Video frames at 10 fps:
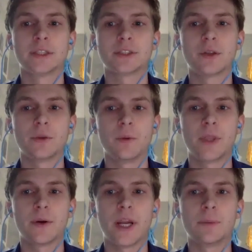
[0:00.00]
and so
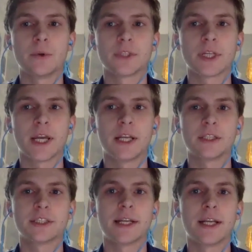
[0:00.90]
they were able to kind of
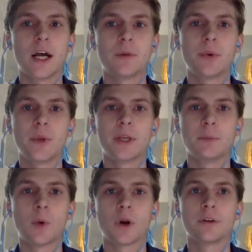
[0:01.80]
set it up
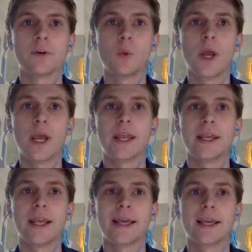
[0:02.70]
in more of a way
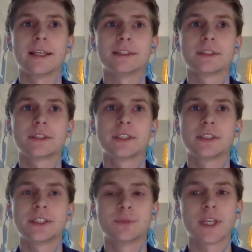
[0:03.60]
as
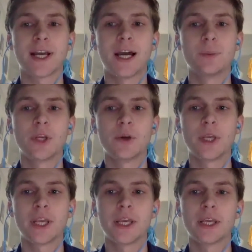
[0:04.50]
seems like I'm
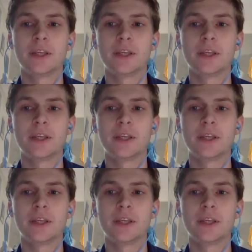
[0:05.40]
doing it,